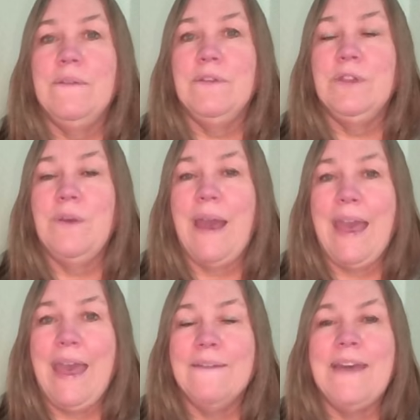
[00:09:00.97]
you
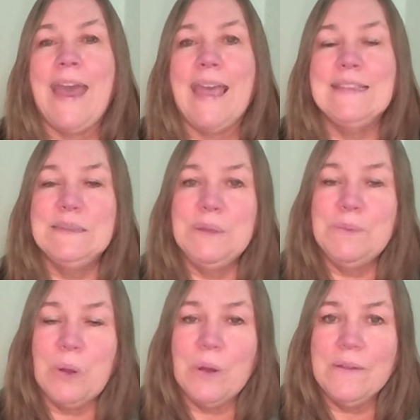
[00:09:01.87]
have has to be
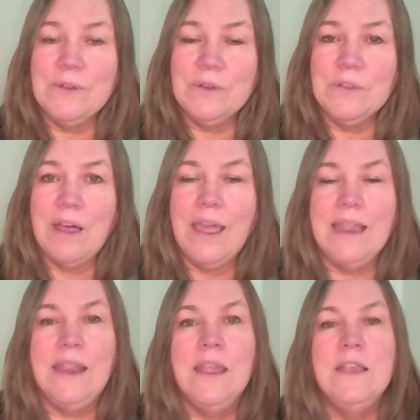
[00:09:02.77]
part of your
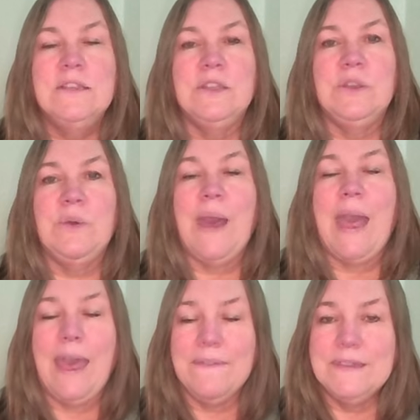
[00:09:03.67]
line. So you
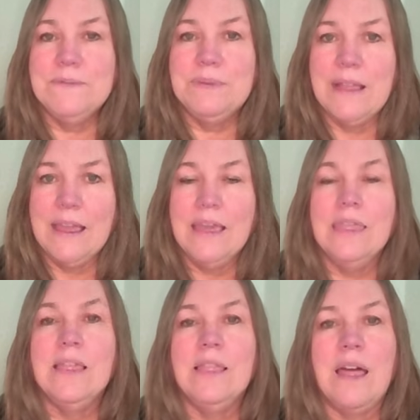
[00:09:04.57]
have to play
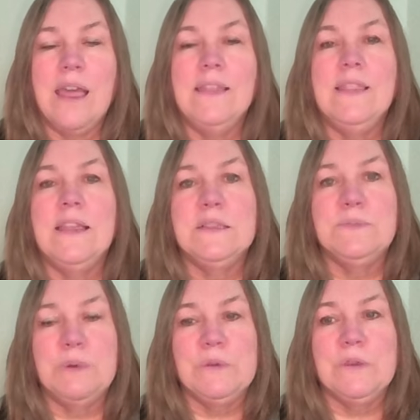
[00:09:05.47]
the line the
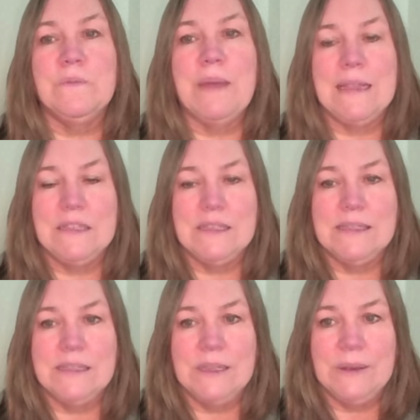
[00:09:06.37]
exposure matches
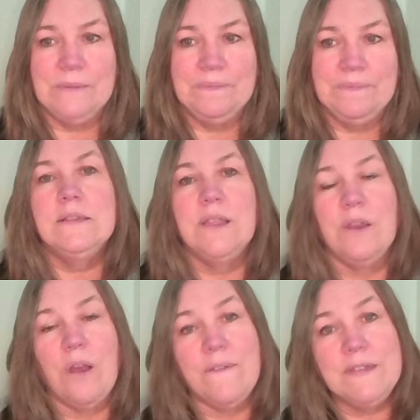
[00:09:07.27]
to. So
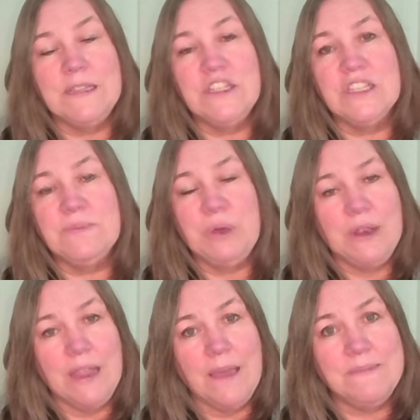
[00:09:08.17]
they're often just
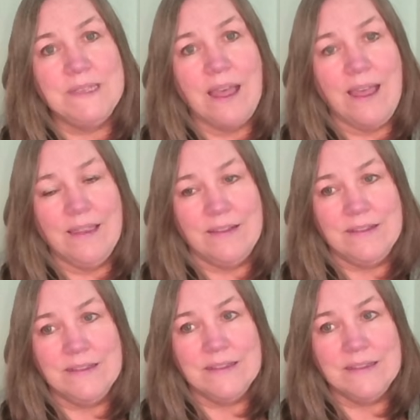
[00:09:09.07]
putting up
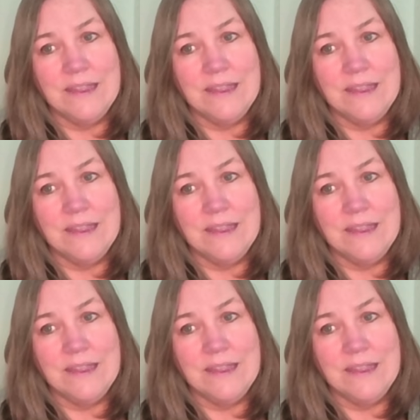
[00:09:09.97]
tiles